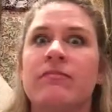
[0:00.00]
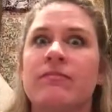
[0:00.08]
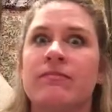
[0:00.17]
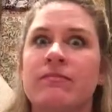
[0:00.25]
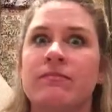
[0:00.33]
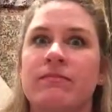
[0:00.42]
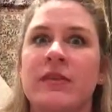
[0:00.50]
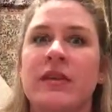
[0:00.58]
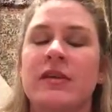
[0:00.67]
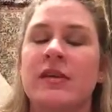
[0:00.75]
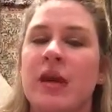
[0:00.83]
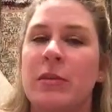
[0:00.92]

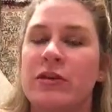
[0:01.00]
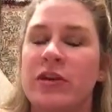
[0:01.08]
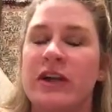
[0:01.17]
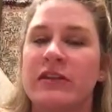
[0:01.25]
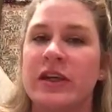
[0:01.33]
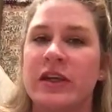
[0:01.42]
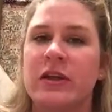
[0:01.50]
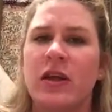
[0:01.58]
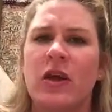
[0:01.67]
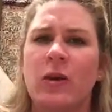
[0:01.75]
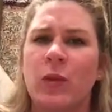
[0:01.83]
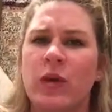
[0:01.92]
I bet you're asking,
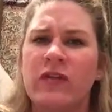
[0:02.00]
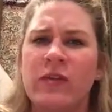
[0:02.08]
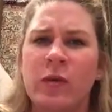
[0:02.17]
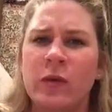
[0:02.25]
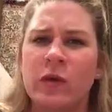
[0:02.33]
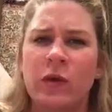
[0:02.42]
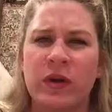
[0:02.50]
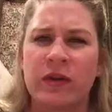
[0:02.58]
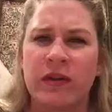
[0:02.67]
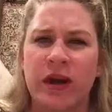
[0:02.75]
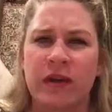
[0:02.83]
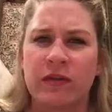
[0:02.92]
what if I'm over
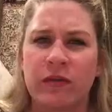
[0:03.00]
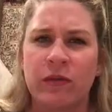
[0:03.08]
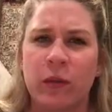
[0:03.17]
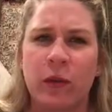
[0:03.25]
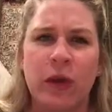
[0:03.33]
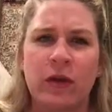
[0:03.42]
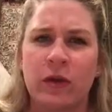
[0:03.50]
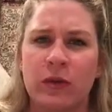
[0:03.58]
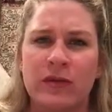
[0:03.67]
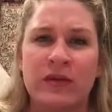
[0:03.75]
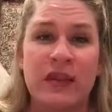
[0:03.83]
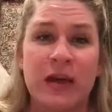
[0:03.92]
25? What do I
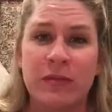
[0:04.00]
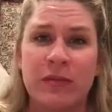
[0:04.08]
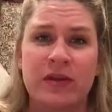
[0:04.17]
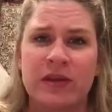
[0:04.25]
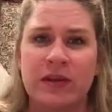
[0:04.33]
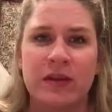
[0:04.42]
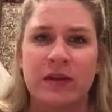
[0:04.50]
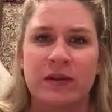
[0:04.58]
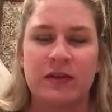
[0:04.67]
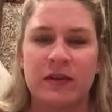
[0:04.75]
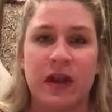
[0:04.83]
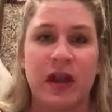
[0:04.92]
do? Is that
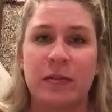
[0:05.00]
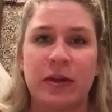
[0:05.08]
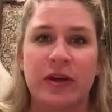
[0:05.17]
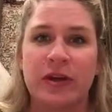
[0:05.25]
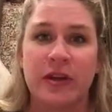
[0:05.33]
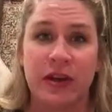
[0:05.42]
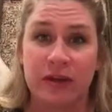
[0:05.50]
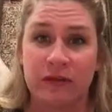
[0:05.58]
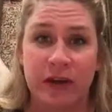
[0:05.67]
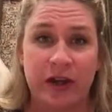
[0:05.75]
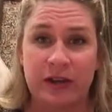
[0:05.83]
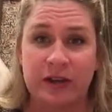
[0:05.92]
the time period that I can
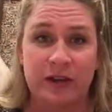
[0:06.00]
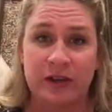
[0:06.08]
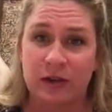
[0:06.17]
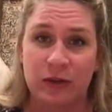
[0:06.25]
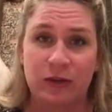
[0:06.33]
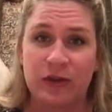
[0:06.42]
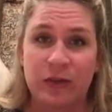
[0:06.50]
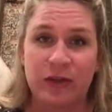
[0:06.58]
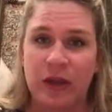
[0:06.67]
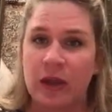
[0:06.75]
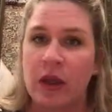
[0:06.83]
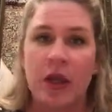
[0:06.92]
finally sit through
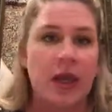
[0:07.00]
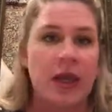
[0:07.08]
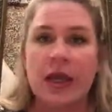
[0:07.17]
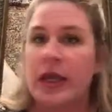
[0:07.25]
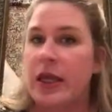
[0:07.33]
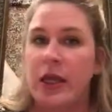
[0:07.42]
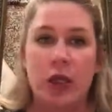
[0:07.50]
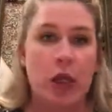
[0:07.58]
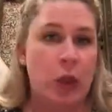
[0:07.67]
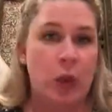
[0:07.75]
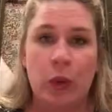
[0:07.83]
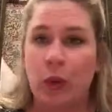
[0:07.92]
something?
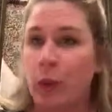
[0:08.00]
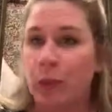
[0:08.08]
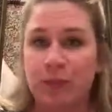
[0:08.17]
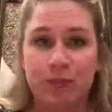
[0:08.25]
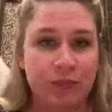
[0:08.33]
No.